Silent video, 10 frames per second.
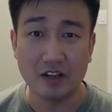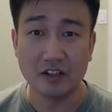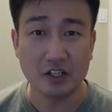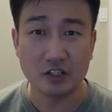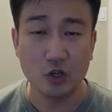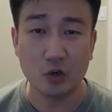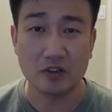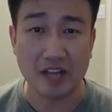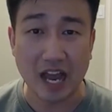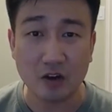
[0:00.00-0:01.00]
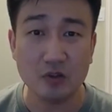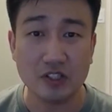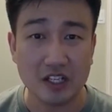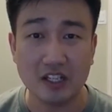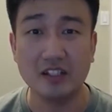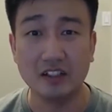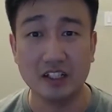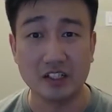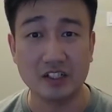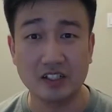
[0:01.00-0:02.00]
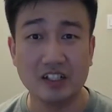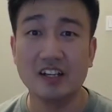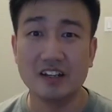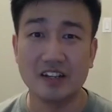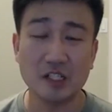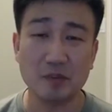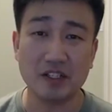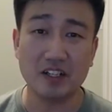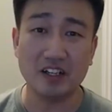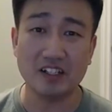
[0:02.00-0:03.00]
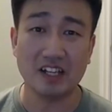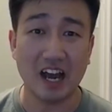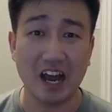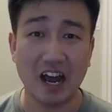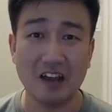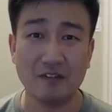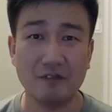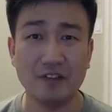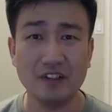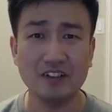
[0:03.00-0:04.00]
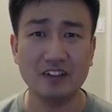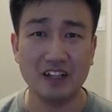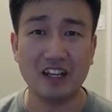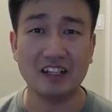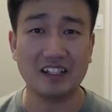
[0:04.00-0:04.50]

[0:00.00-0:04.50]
no nouns in the list. That's because I feel like